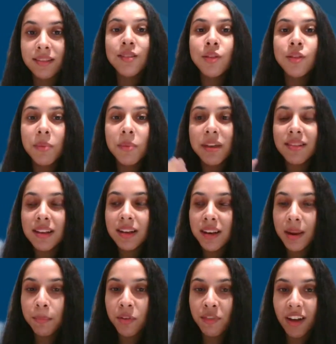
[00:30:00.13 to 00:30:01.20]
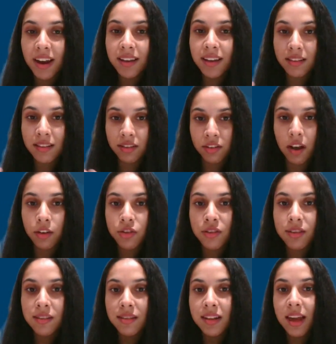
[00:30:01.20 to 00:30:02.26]
So basically, providing instructions
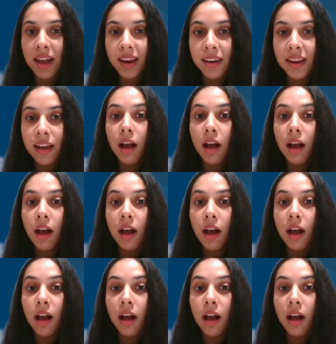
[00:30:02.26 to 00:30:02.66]
is the idea.